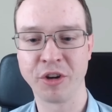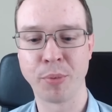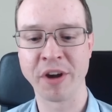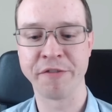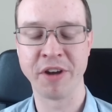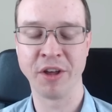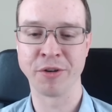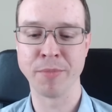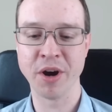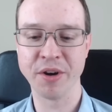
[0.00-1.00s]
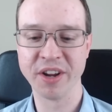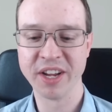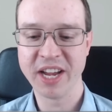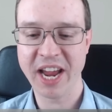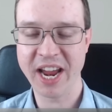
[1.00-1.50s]
of failure mode.
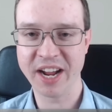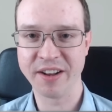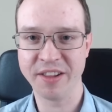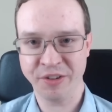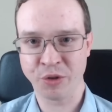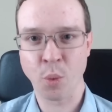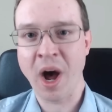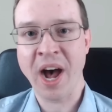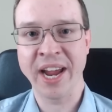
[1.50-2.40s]
And this is why